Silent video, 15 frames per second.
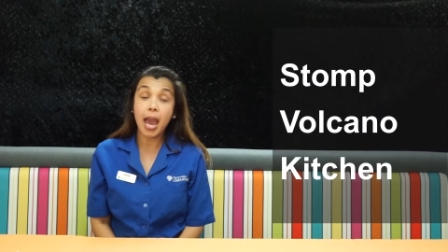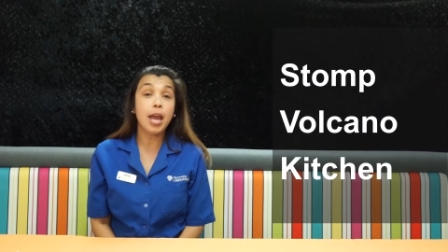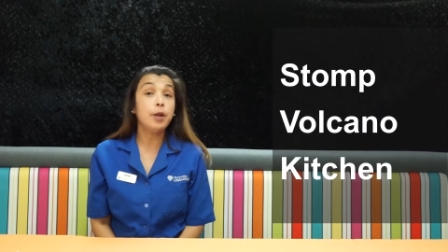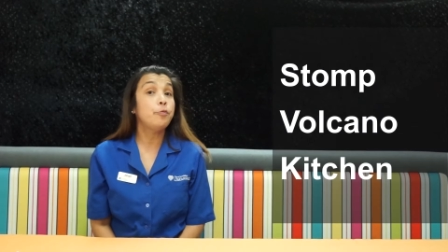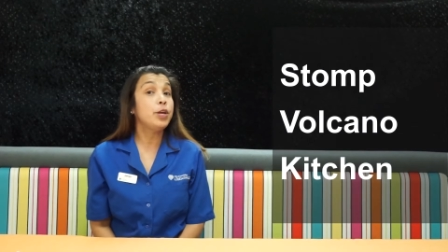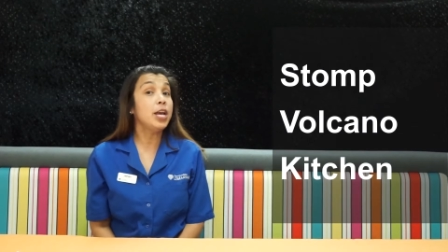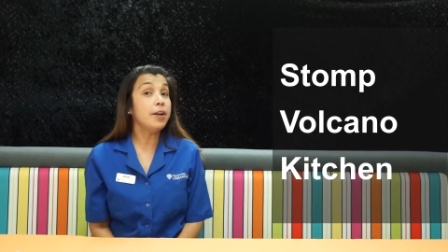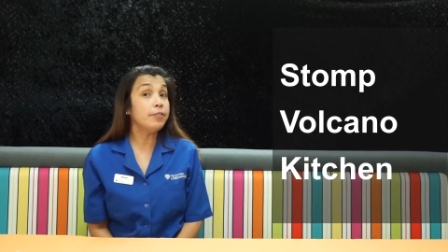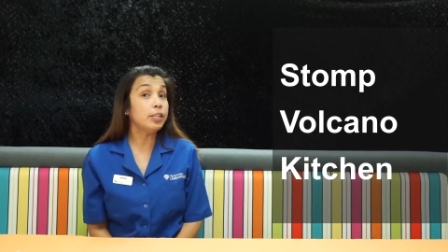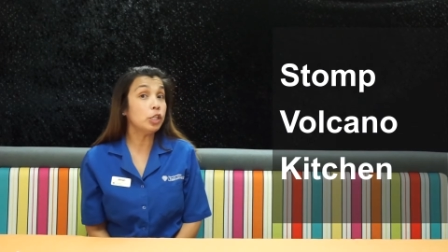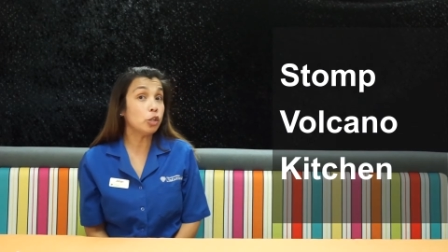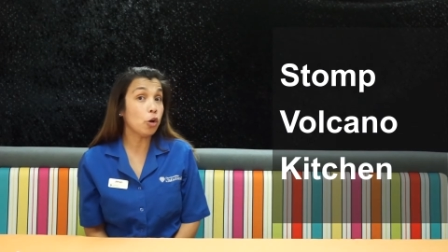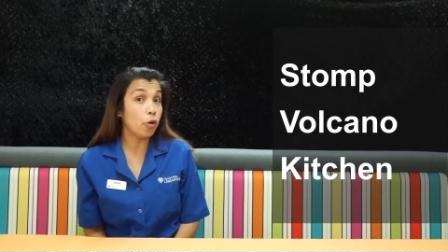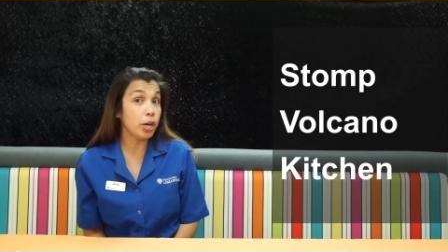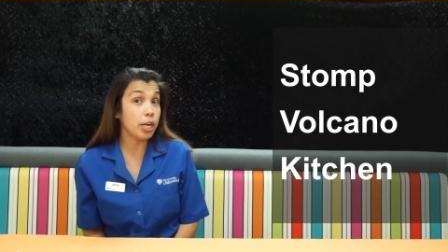And we have a
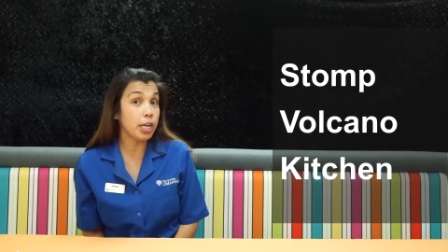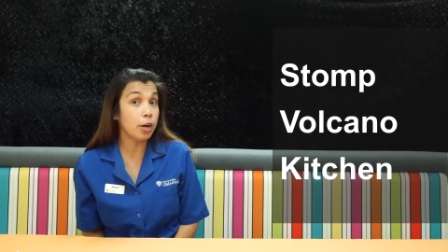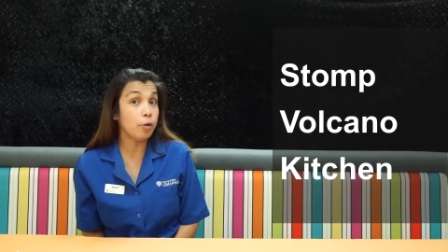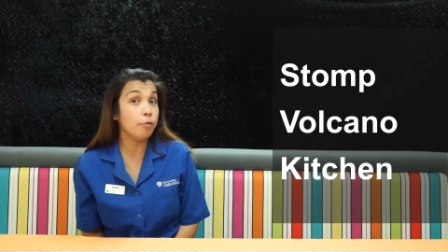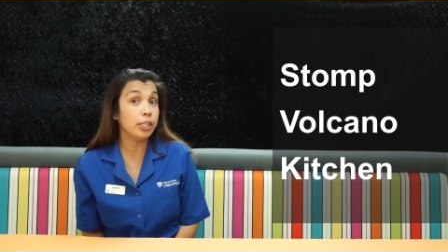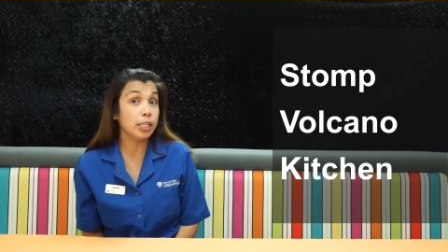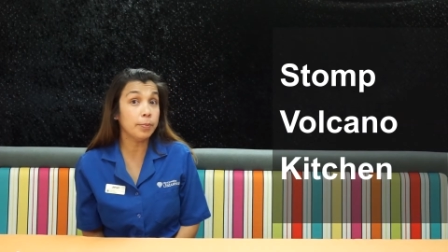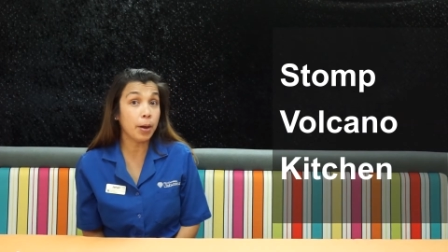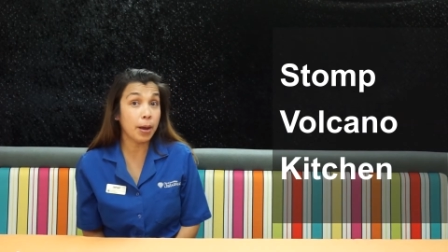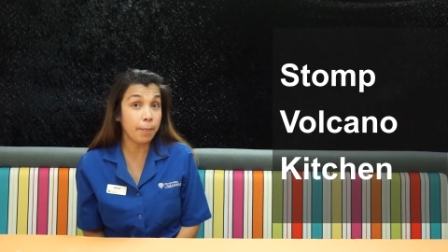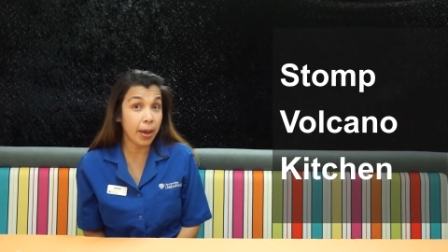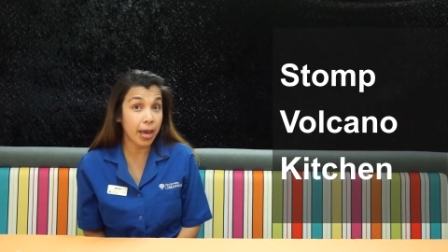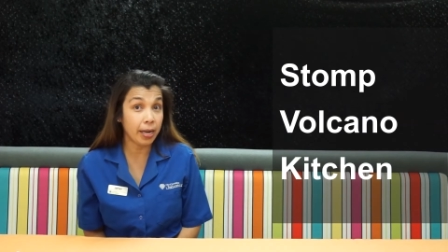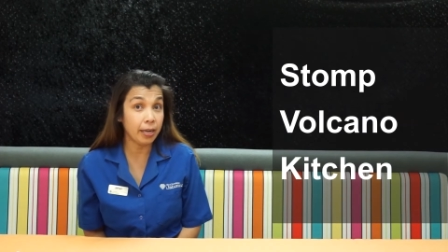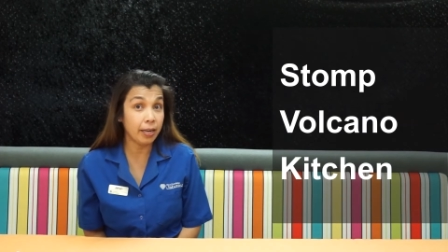story here written by
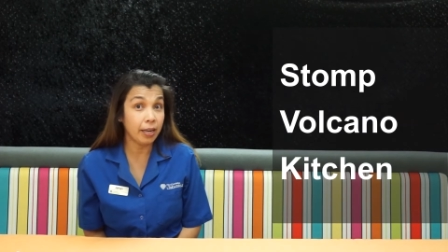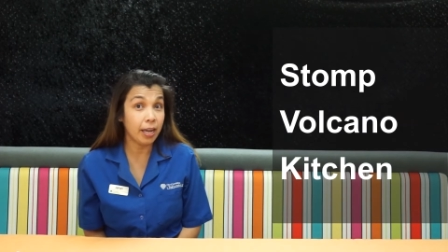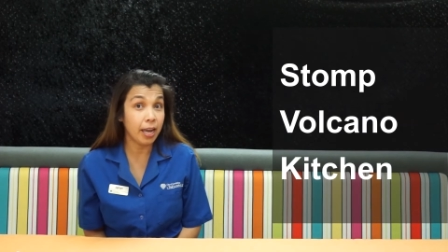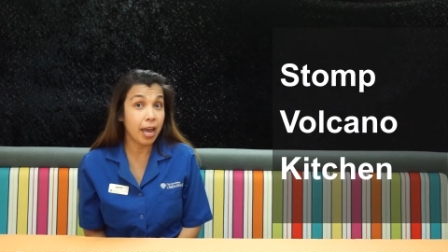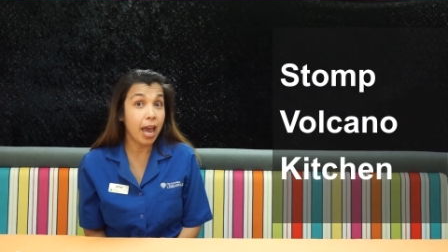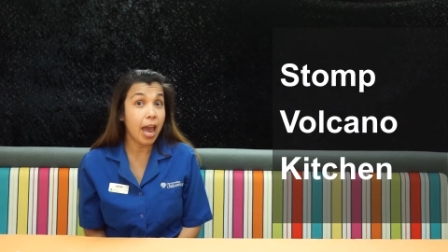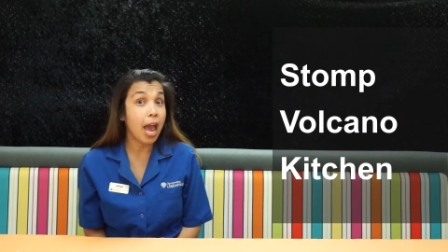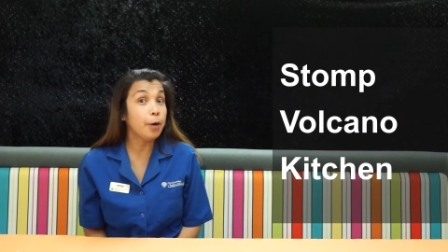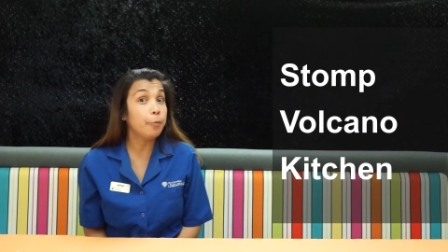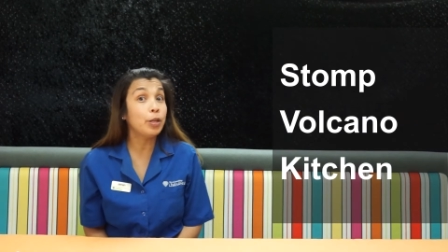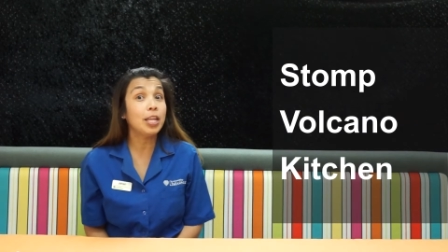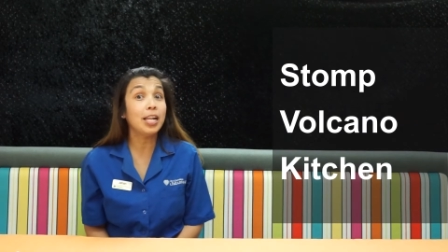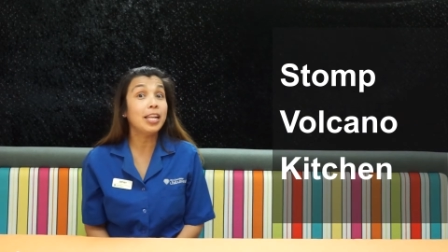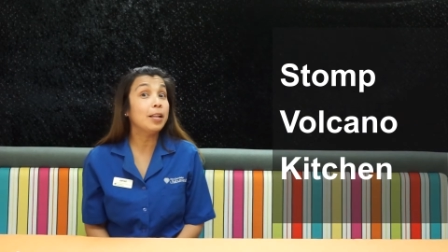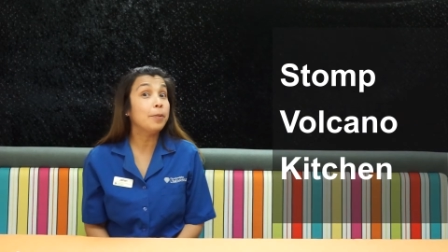Ben. And
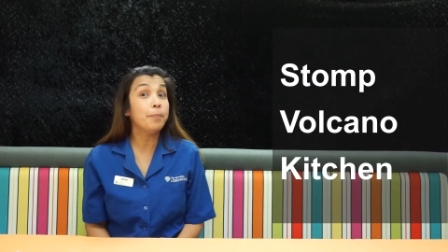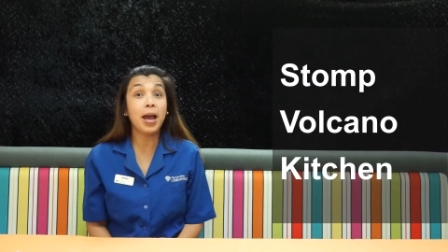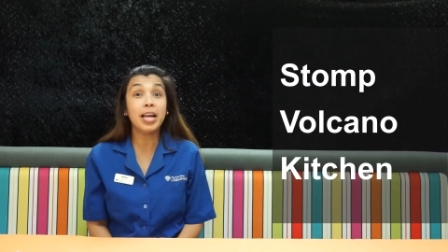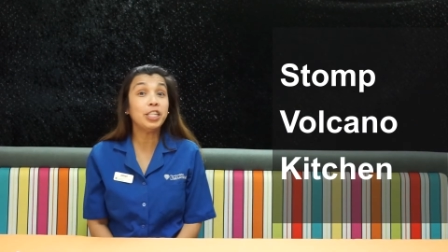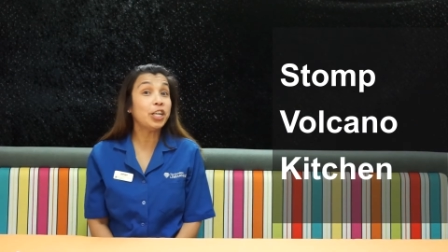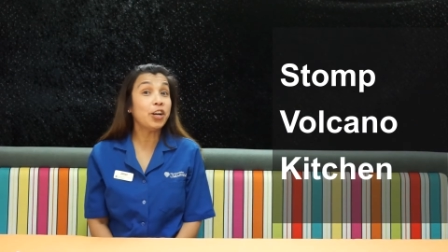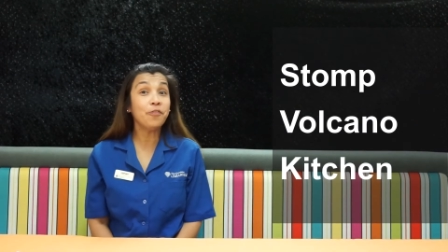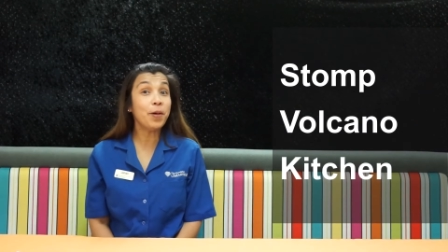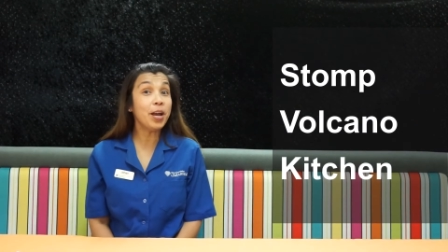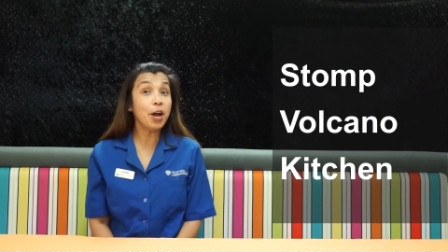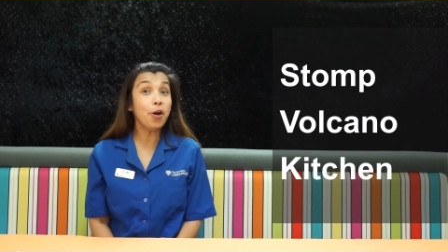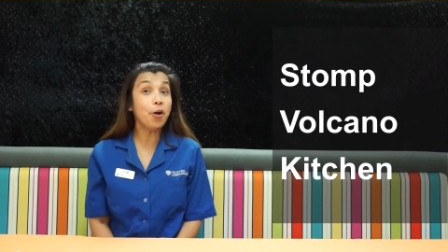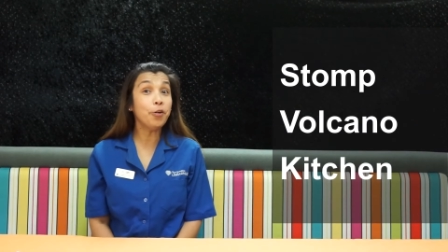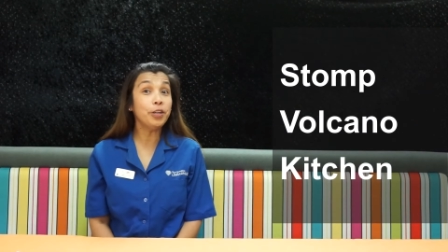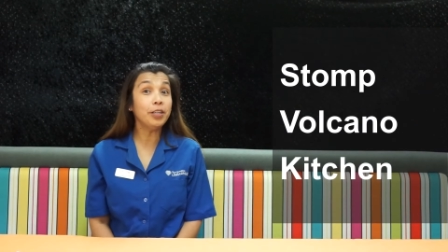with a little magic of my
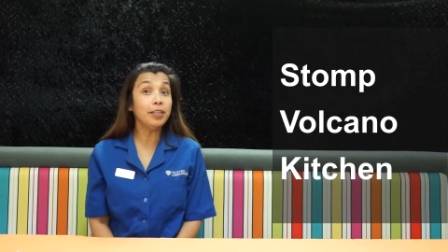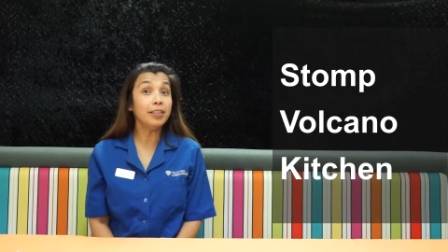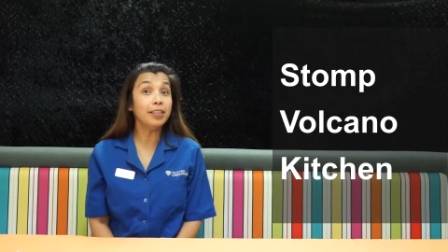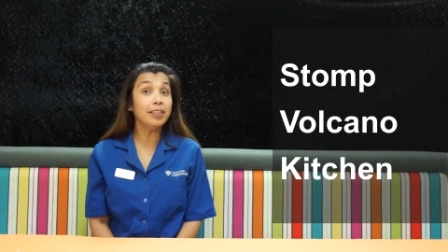own,